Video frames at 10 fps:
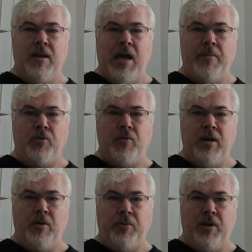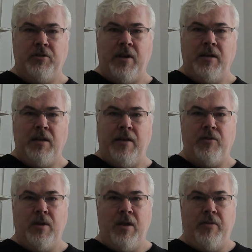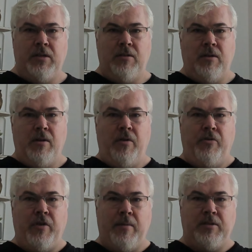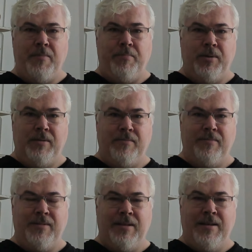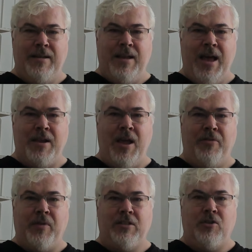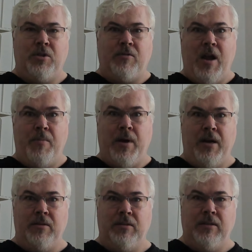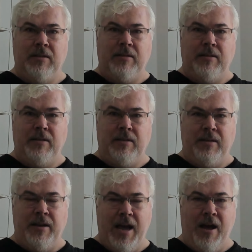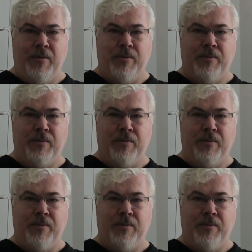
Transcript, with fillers: I would really appreciate if you give this a thumbs up and hit that subscribe button now.